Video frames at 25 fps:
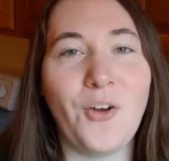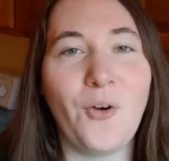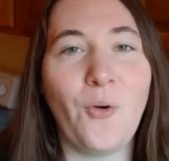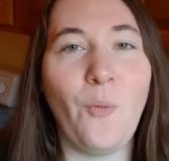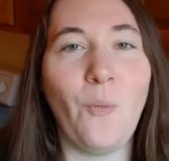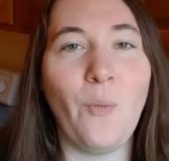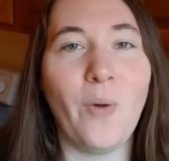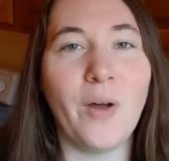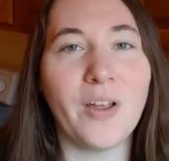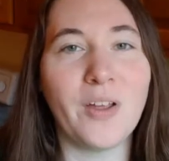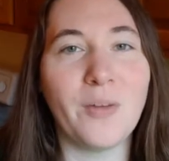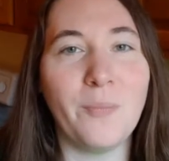
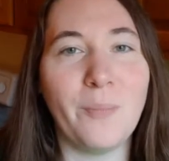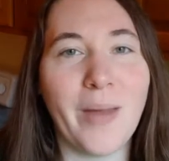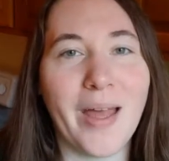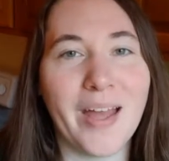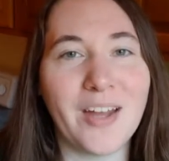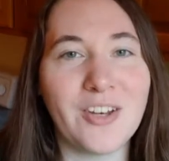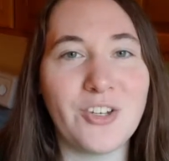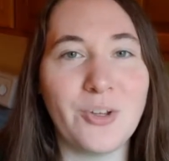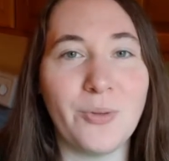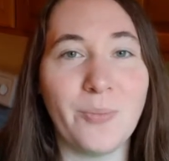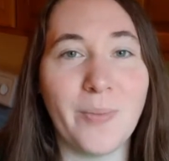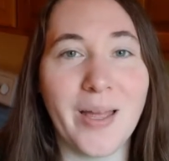welcome back
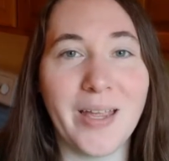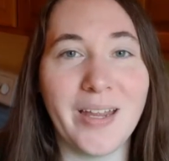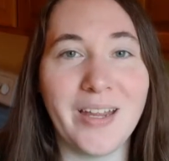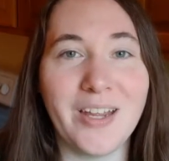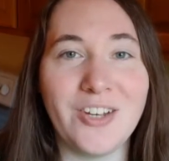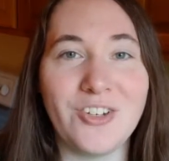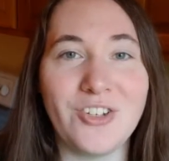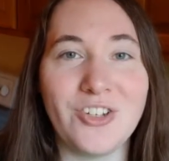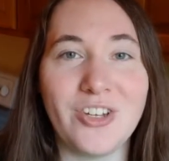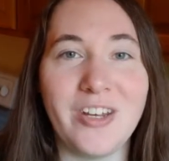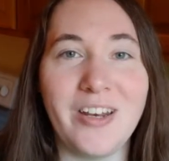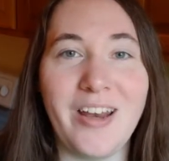to my
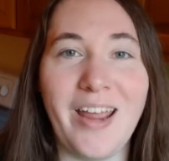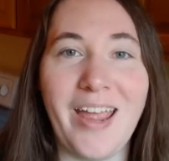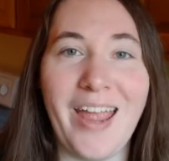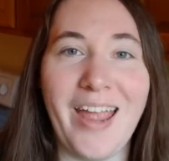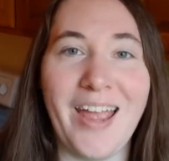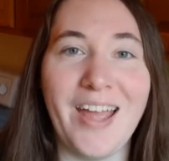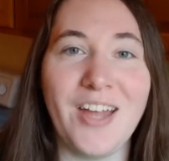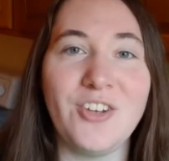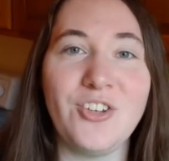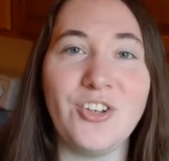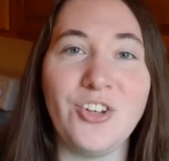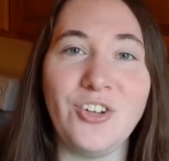kitchen
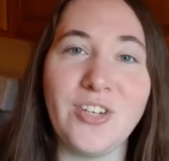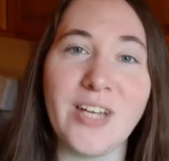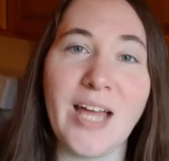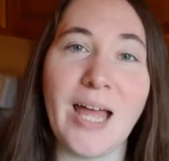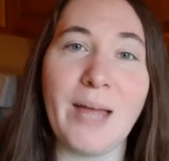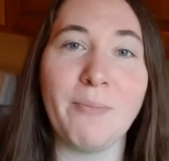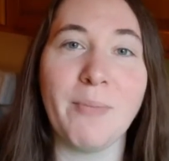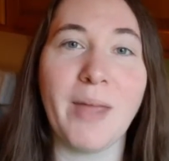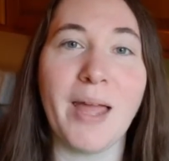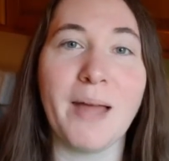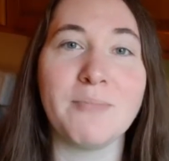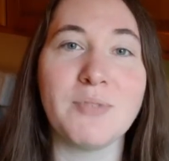and to
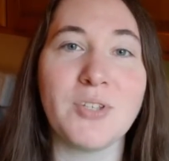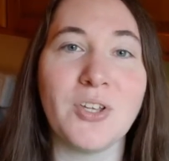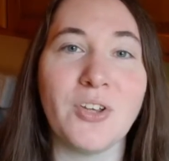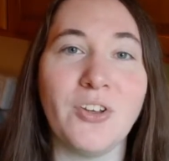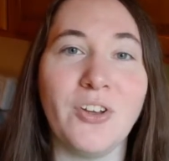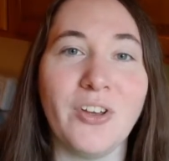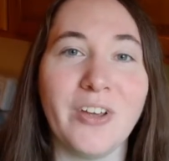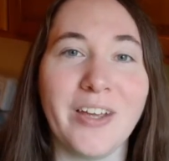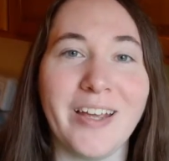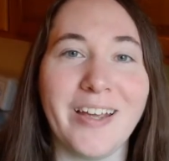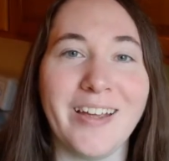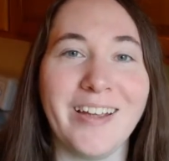Time Capsule
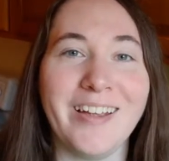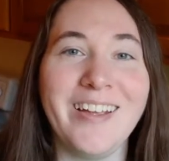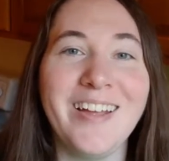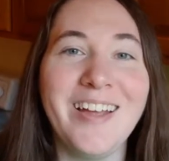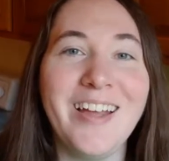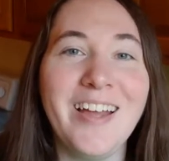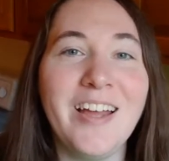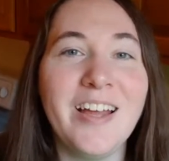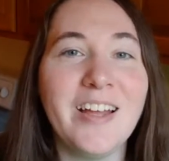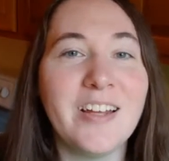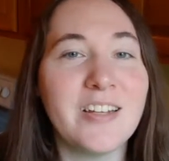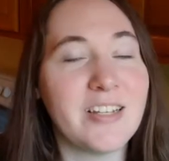Cooking.
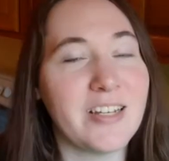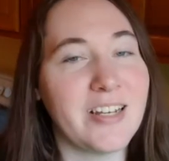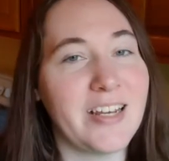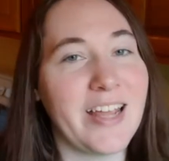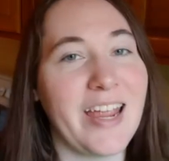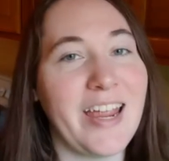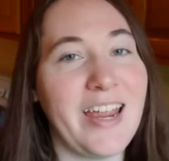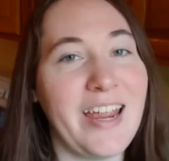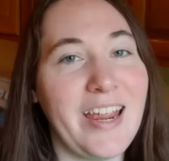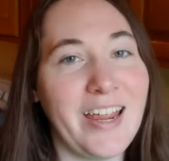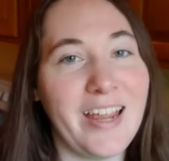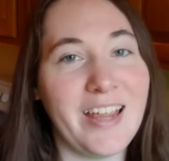
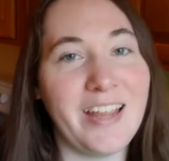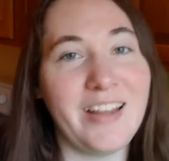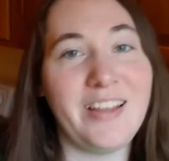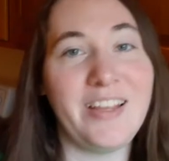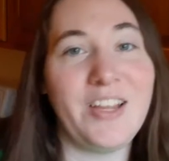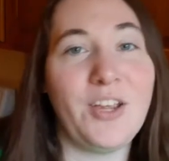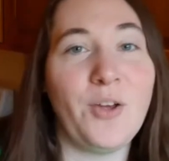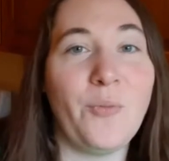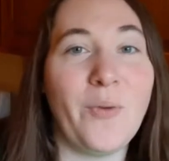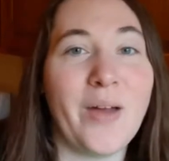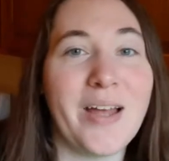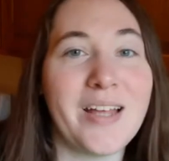Today in
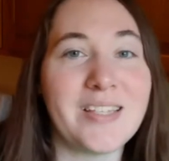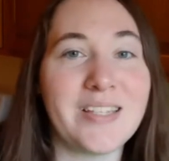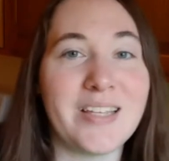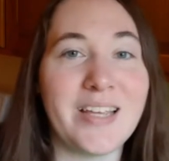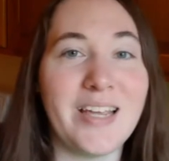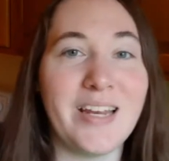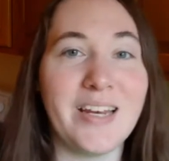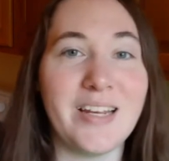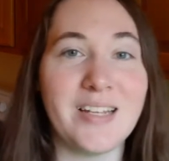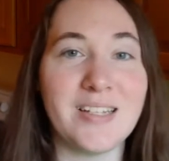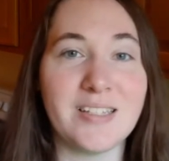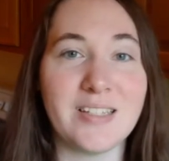the US it
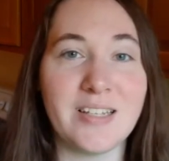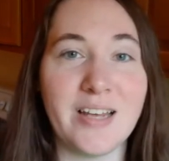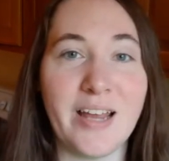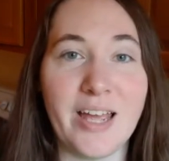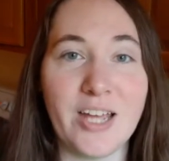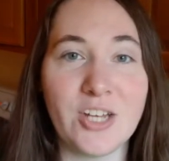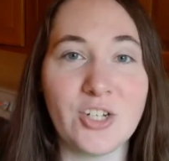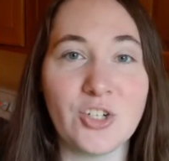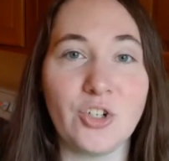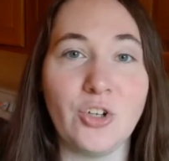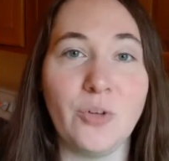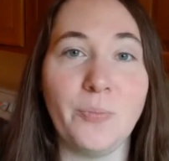is
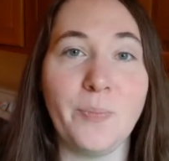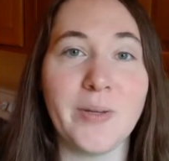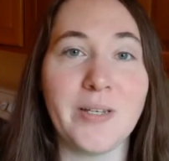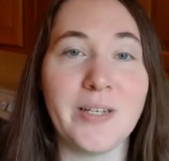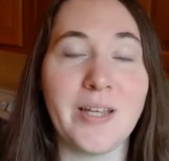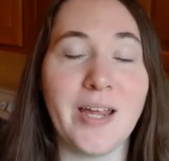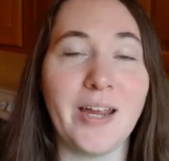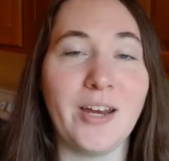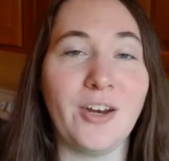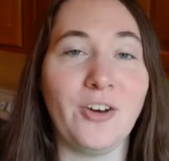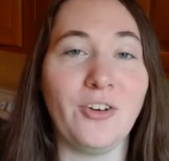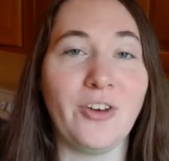National
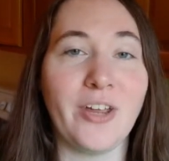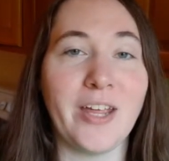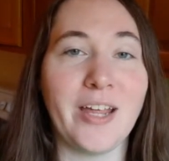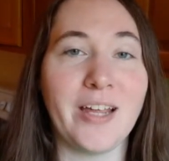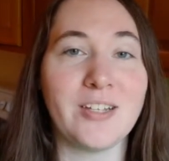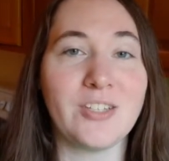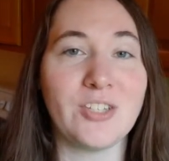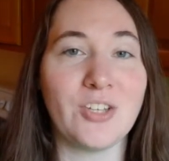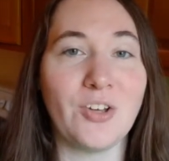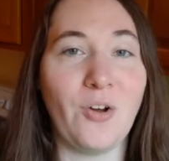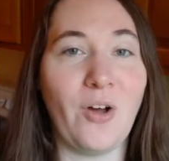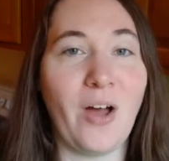Potato Day,
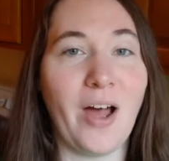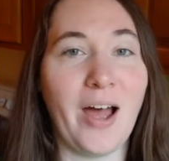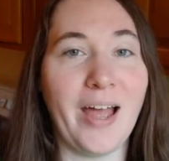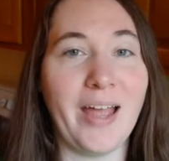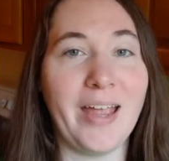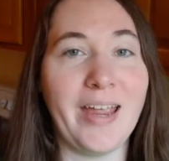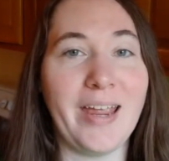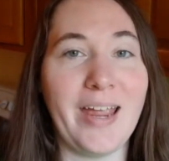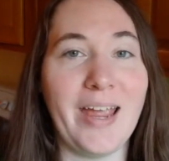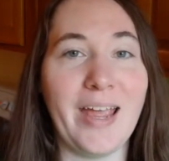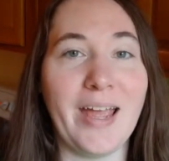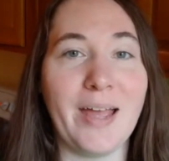so
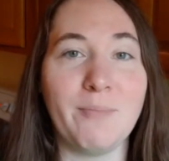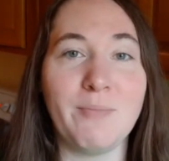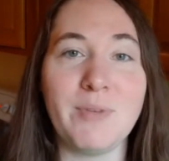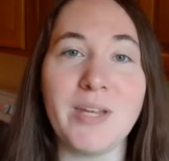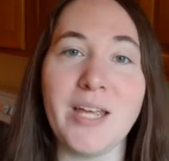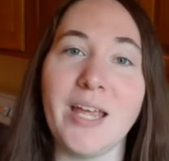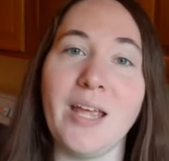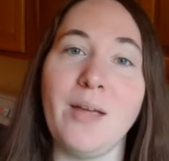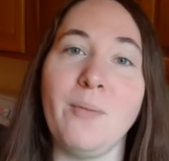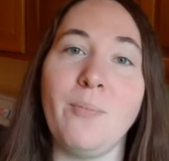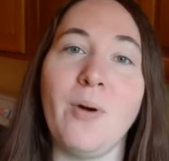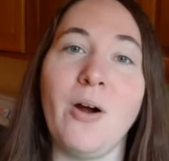I am
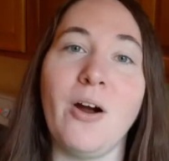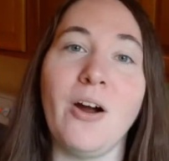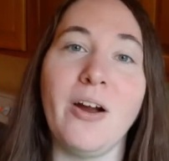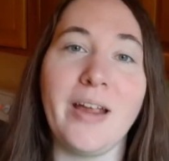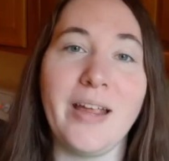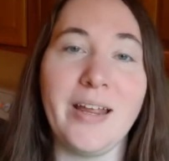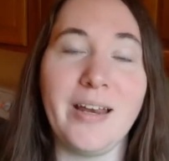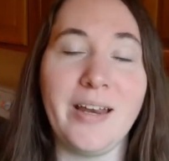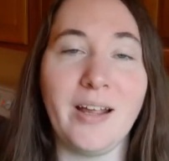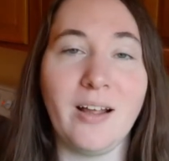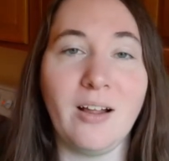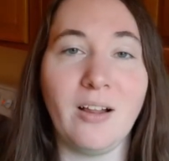taking part
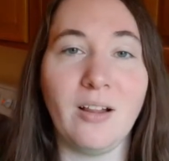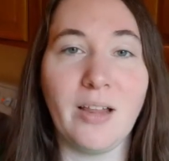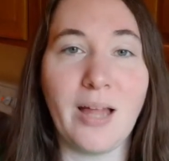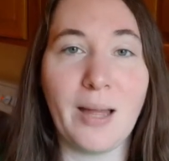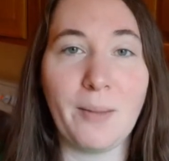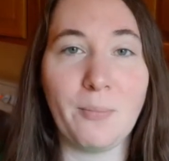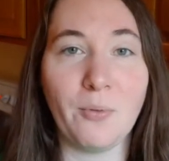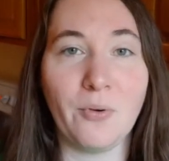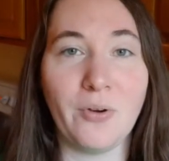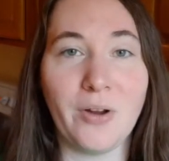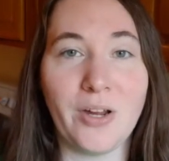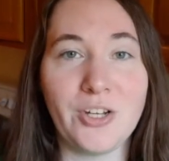in a
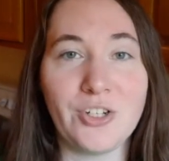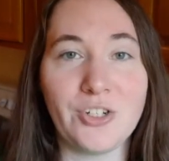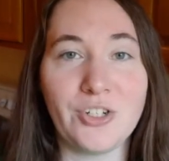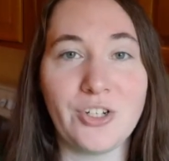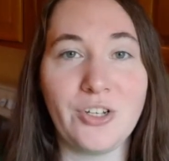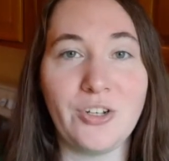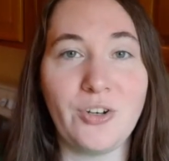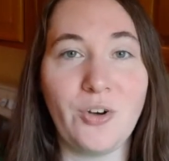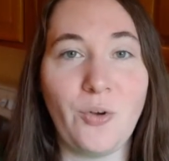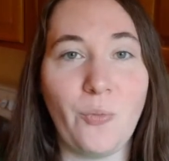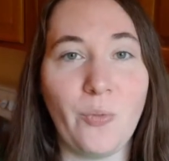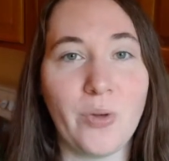
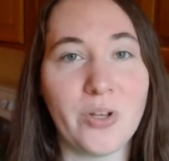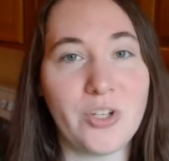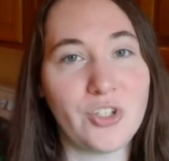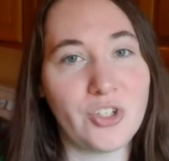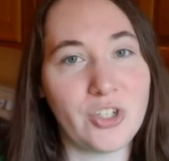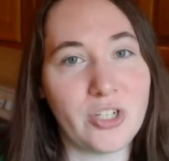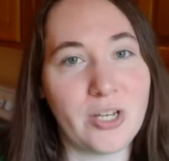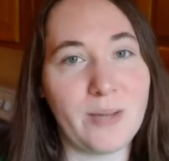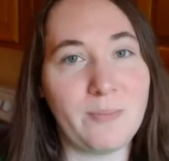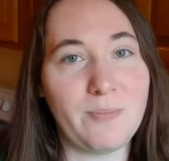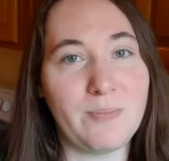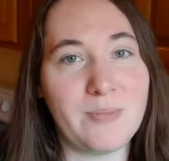collaboration with
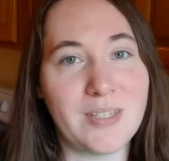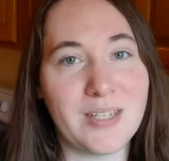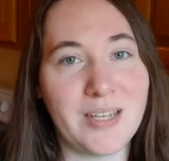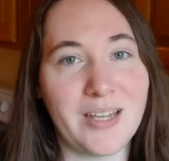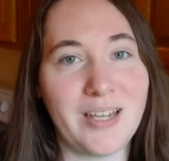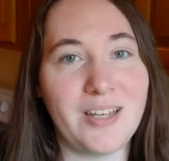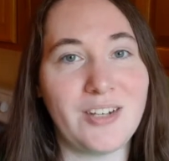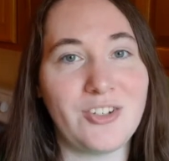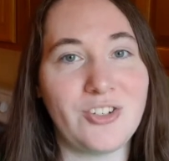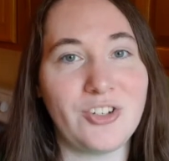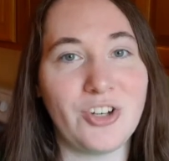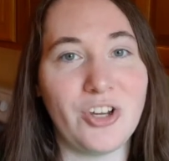Jim's
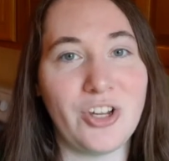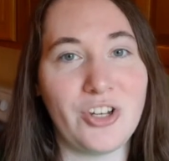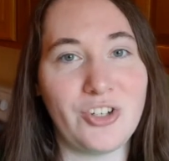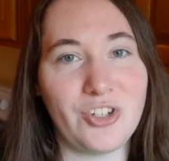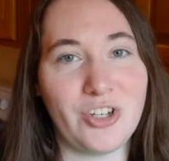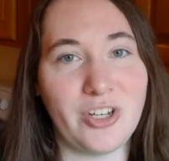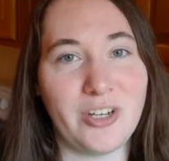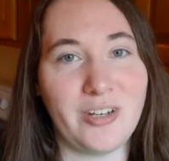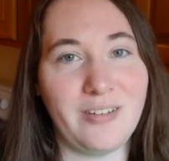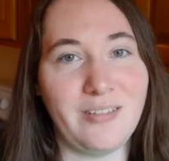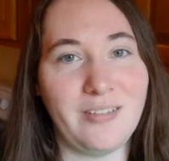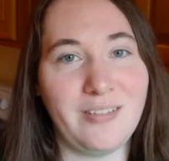Kitsch Kitchen.